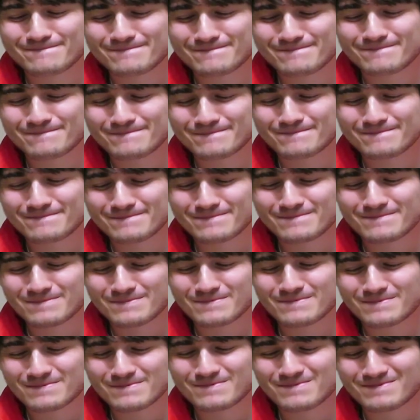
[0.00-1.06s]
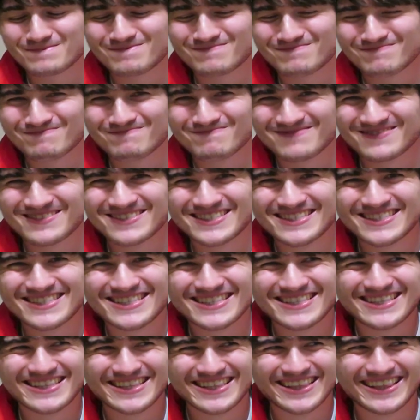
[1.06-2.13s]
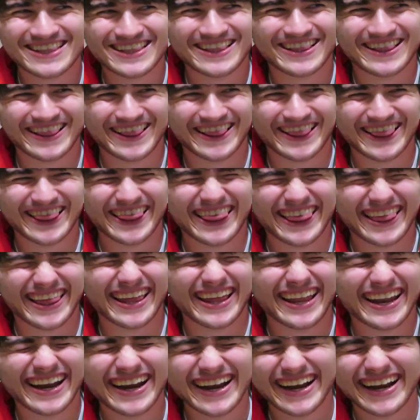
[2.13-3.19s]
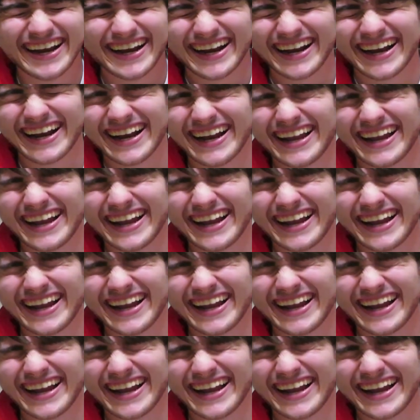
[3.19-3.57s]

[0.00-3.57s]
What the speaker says: (no one is talking)